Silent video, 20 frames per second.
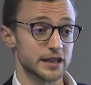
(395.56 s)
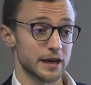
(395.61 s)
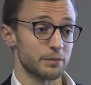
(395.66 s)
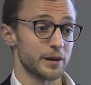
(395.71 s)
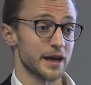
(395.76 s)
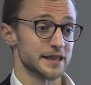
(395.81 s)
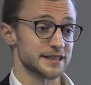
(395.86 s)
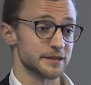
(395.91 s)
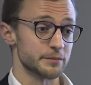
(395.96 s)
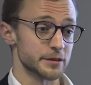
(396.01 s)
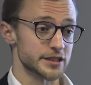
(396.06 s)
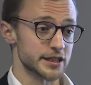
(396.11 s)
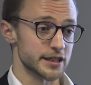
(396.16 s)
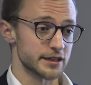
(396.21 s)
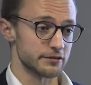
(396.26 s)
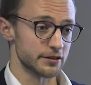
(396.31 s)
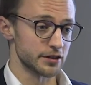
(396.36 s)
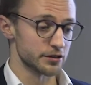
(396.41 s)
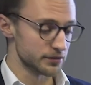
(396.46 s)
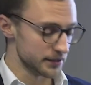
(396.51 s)
that plastic
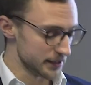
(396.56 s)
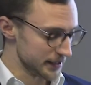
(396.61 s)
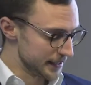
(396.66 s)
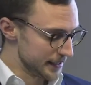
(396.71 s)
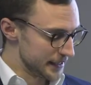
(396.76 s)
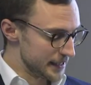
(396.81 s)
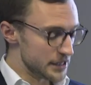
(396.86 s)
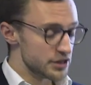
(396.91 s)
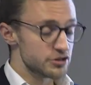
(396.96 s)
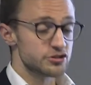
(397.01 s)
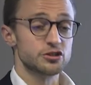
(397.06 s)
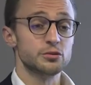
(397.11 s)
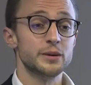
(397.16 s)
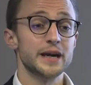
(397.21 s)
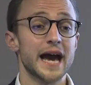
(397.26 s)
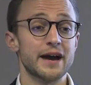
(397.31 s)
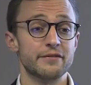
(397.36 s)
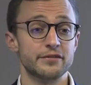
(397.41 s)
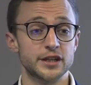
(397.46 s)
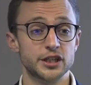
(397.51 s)
material? Do we
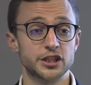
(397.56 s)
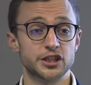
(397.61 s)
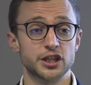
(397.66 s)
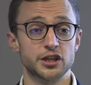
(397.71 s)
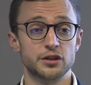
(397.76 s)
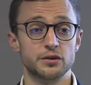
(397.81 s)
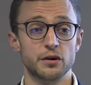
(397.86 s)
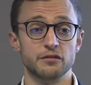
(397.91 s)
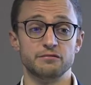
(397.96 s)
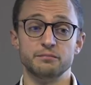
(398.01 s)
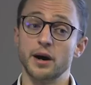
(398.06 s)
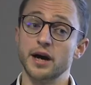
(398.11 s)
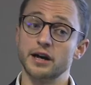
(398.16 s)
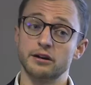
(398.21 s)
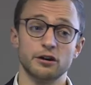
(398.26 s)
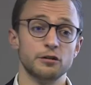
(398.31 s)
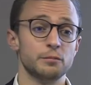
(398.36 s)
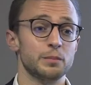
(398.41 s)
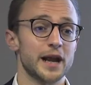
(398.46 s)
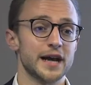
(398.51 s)
have an issue of
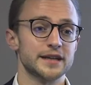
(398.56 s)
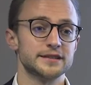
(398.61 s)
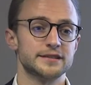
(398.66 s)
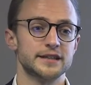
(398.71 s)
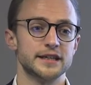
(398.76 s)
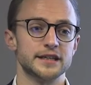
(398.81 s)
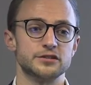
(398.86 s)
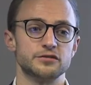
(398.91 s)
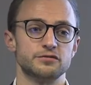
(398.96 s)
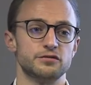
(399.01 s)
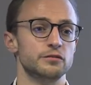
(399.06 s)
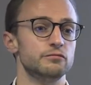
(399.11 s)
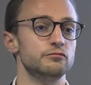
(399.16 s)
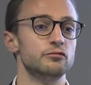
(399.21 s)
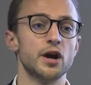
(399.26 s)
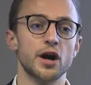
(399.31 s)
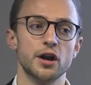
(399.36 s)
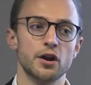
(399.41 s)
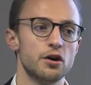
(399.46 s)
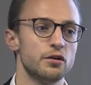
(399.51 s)
microplastics from
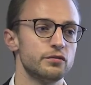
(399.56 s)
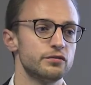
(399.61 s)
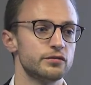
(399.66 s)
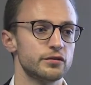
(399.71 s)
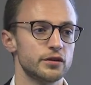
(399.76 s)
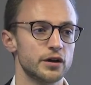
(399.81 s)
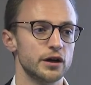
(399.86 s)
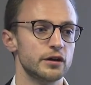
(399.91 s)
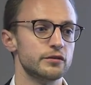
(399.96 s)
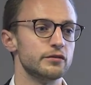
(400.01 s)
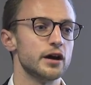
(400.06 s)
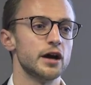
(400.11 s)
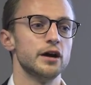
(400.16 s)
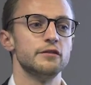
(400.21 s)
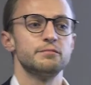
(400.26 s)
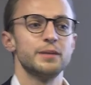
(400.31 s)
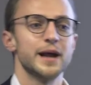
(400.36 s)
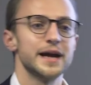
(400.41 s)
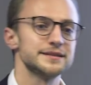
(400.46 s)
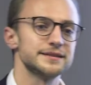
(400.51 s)
runoff
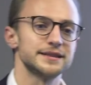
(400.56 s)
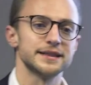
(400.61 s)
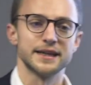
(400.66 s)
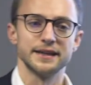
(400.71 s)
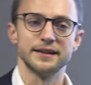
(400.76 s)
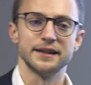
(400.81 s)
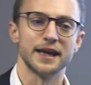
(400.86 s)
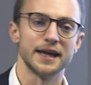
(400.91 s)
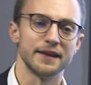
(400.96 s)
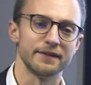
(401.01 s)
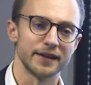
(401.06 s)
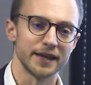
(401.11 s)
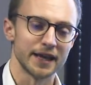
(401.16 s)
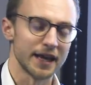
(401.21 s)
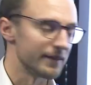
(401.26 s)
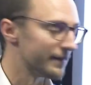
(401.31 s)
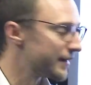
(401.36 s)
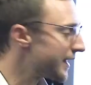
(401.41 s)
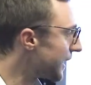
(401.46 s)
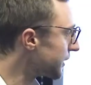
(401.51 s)
of plastic in
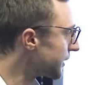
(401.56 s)
the